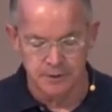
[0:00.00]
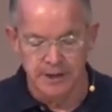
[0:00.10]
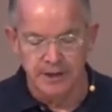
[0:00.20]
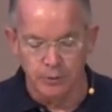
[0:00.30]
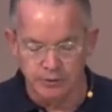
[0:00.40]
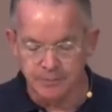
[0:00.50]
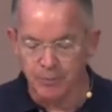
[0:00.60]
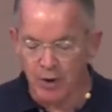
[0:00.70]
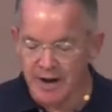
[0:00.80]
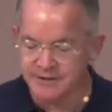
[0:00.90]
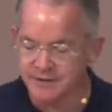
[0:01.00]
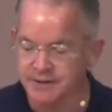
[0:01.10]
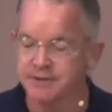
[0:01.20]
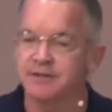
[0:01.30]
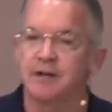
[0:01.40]
It was a
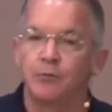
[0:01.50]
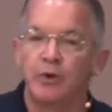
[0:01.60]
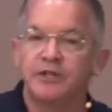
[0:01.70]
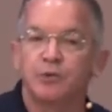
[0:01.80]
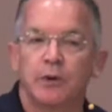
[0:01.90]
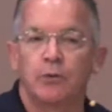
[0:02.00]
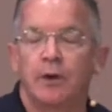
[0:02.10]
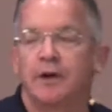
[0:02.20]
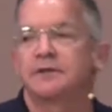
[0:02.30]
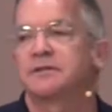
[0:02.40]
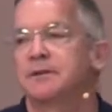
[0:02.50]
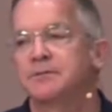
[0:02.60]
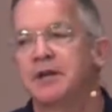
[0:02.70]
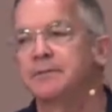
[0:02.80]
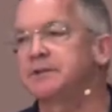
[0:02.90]
process. Some weeks went well,
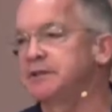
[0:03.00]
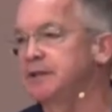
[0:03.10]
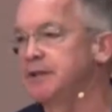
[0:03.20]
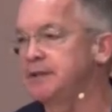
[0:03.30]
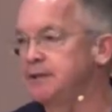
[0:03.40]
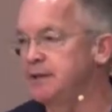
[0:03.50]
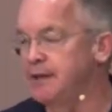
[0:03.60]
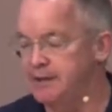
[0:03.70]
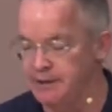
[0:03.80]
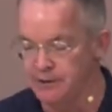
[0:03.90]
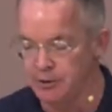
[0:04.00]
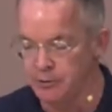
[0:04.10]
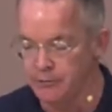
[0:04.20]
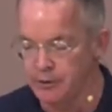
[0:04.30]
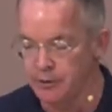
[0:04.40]
sometimes it didn't go
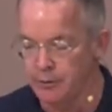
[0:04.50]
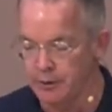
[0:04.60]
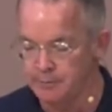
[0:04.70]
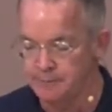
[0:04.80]
very well.